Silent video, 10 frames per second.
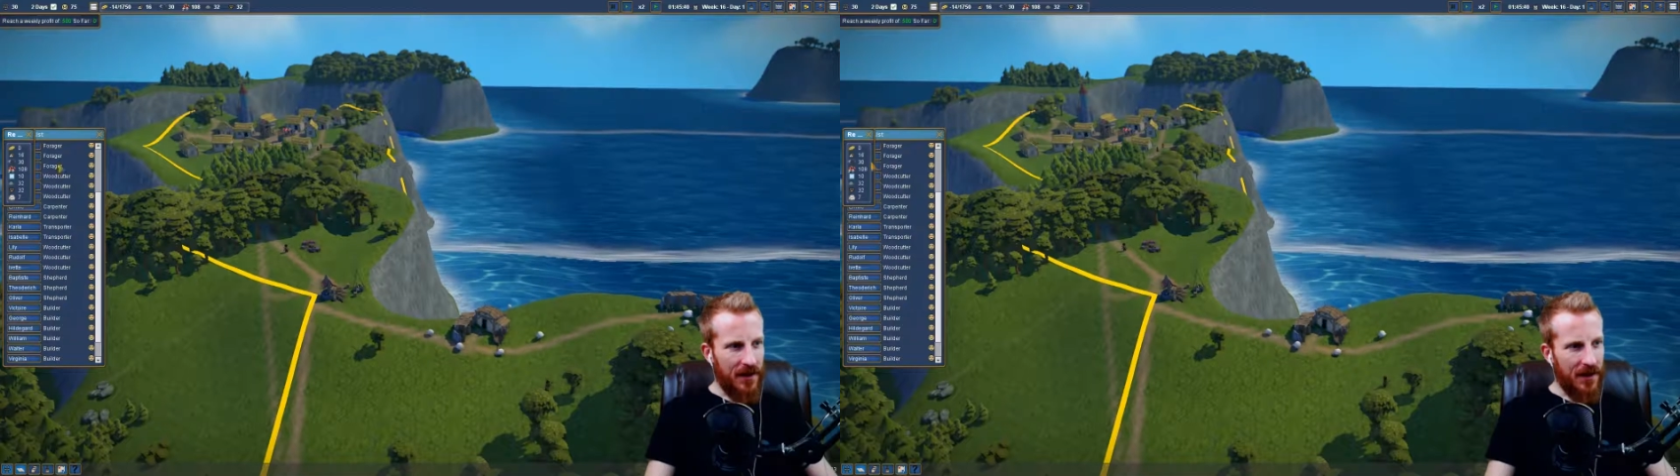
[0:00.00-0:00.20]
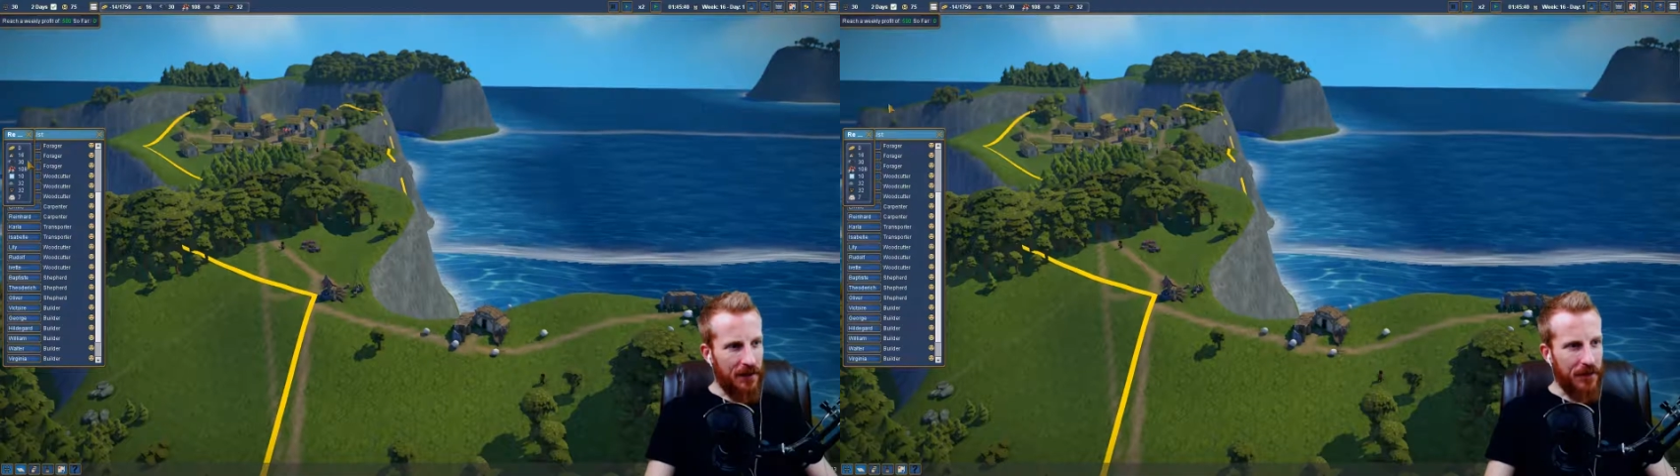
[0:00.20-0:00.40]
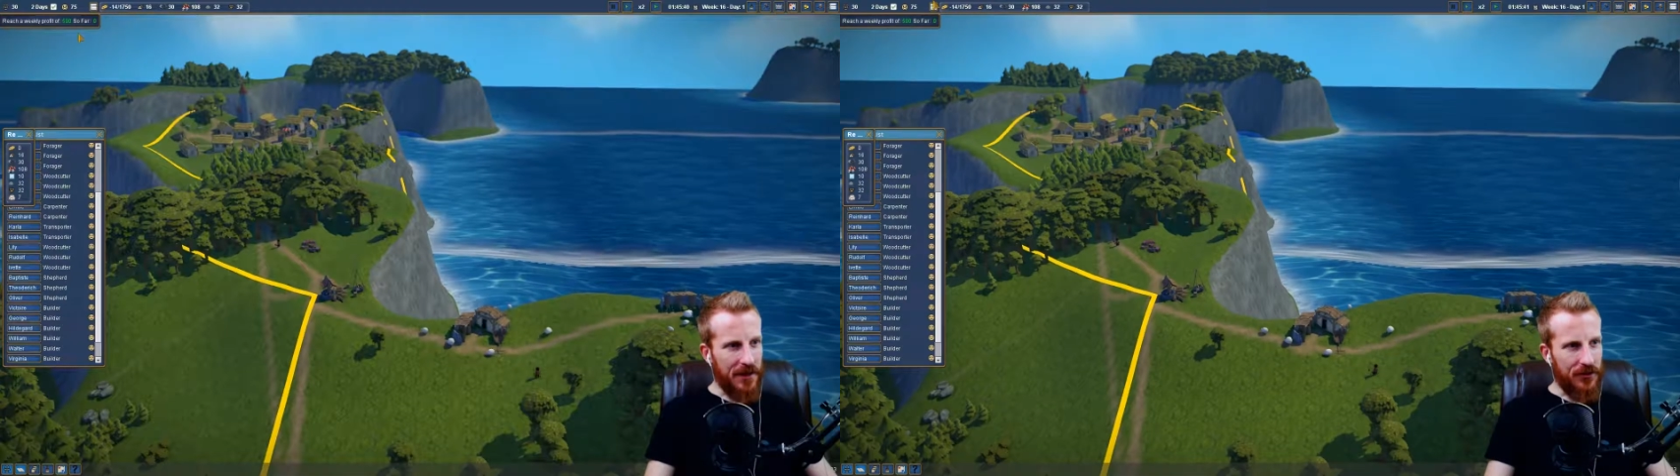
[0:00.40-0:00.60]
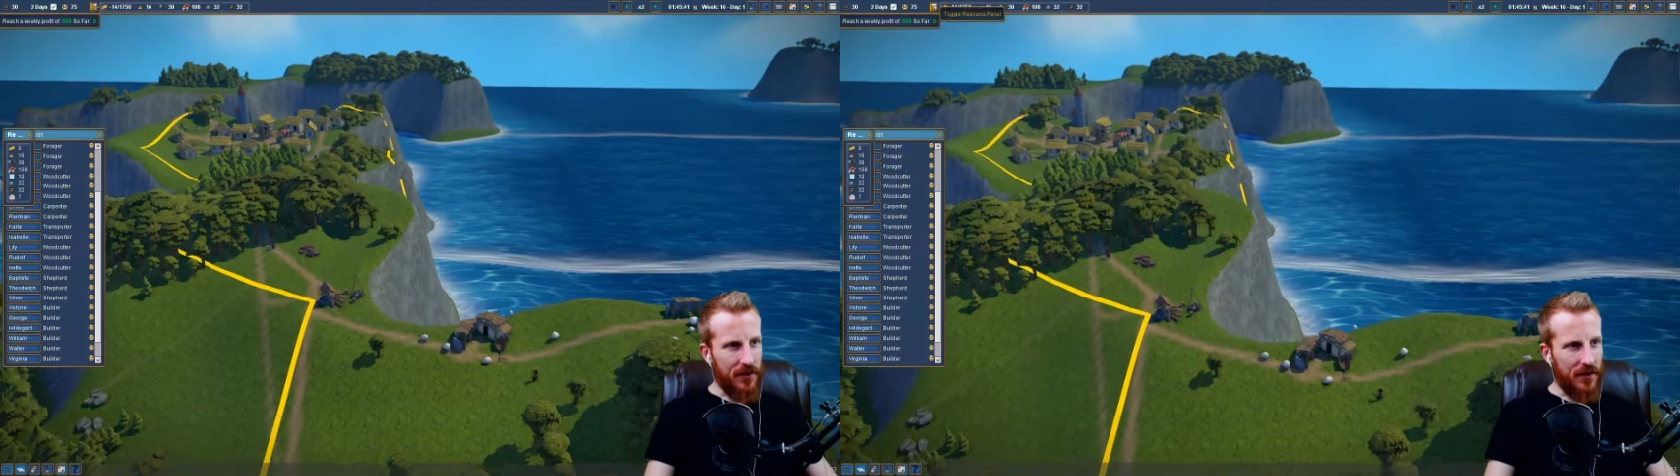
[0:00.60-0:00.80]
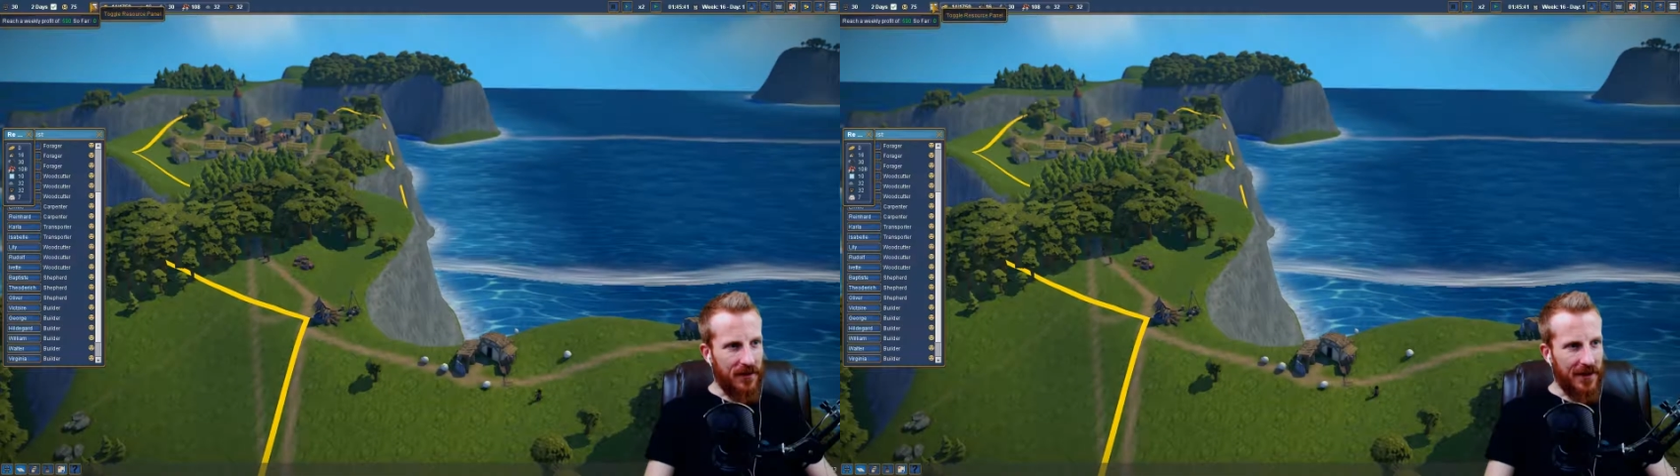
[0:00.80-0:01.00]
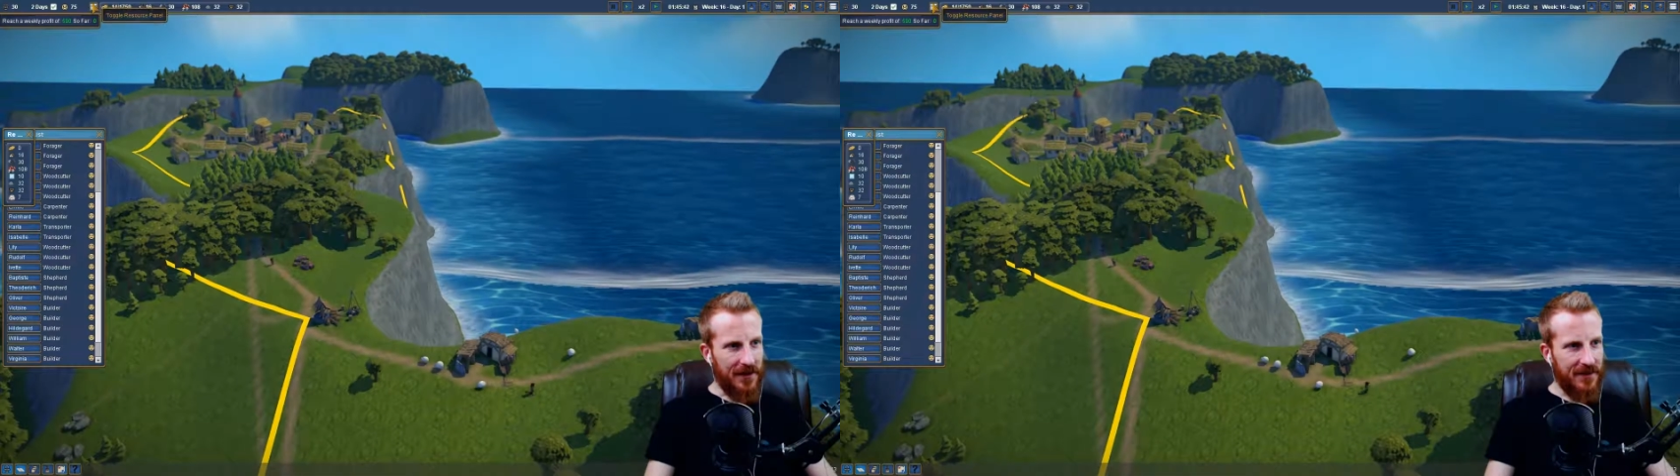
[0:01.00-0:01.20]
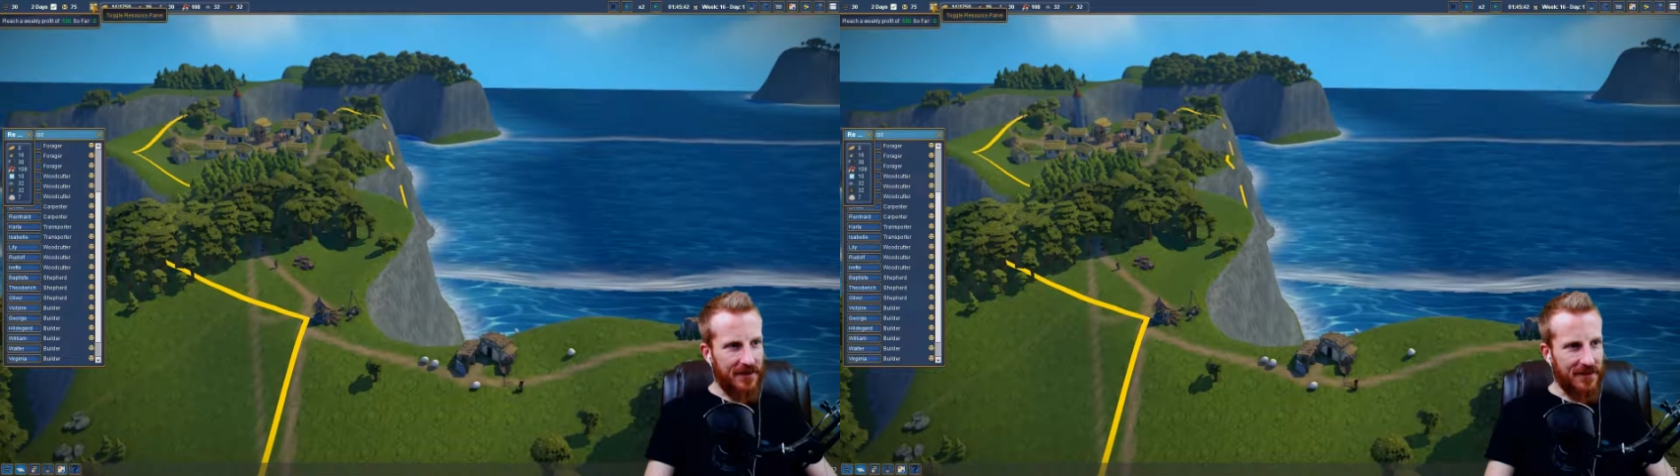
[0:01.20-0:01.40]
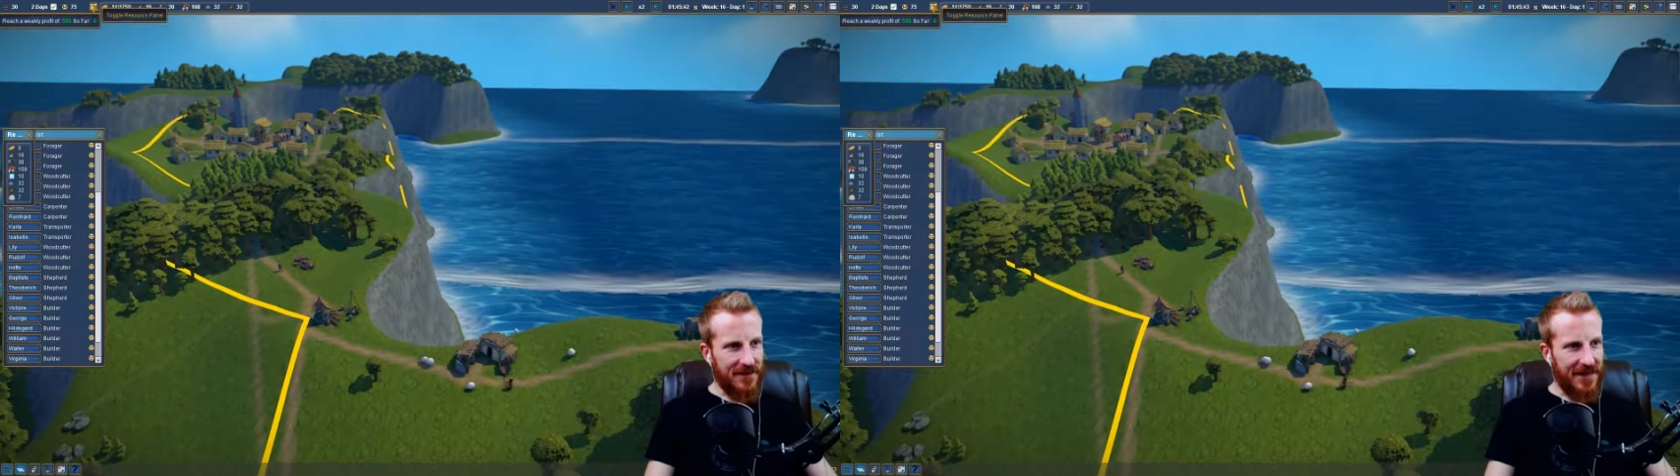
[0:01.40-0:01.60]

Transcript: But you can click this little